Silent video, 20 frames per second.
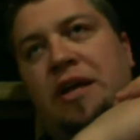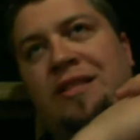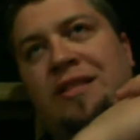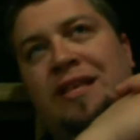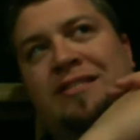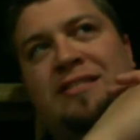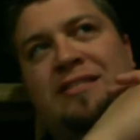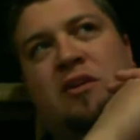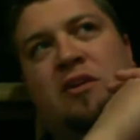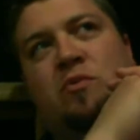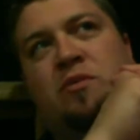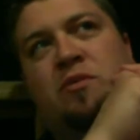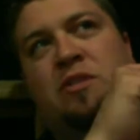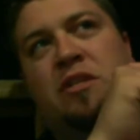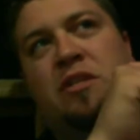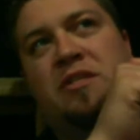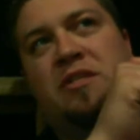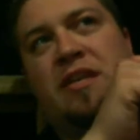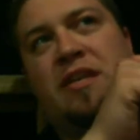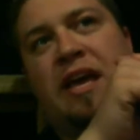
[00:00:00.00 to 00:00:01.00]
they said it was
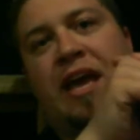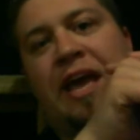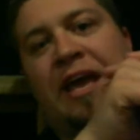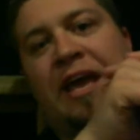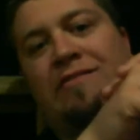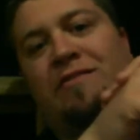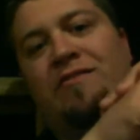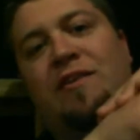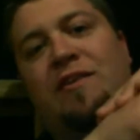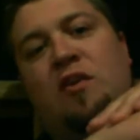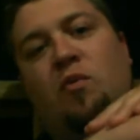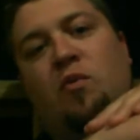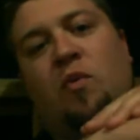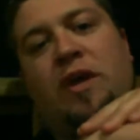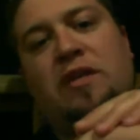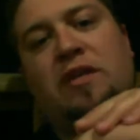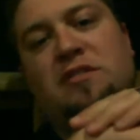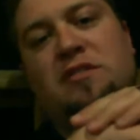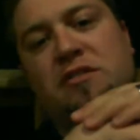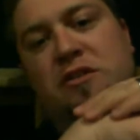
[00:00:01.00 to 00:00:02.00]
going to take 8 to 10
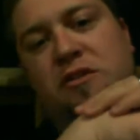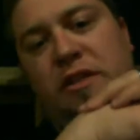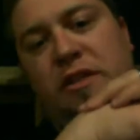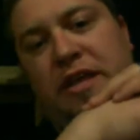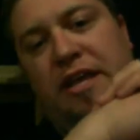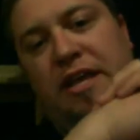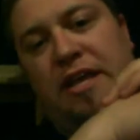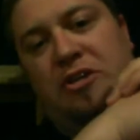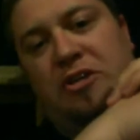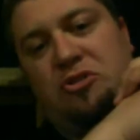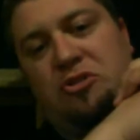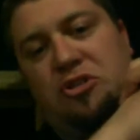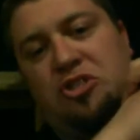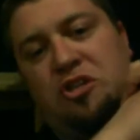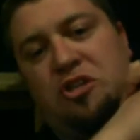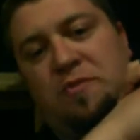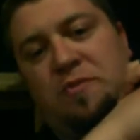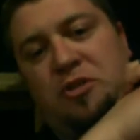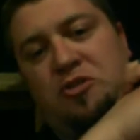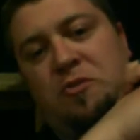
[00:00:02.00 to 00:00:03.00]
weeks until they could actually
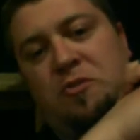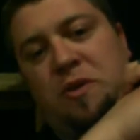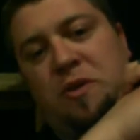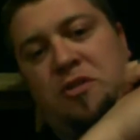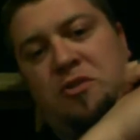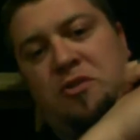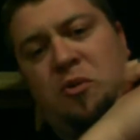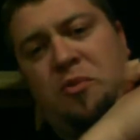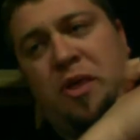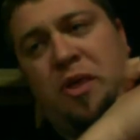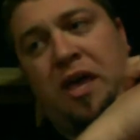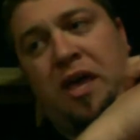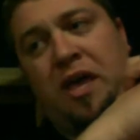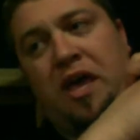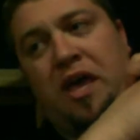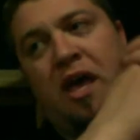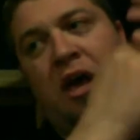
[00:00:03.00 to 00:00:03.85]
ship it to me. So I'm like,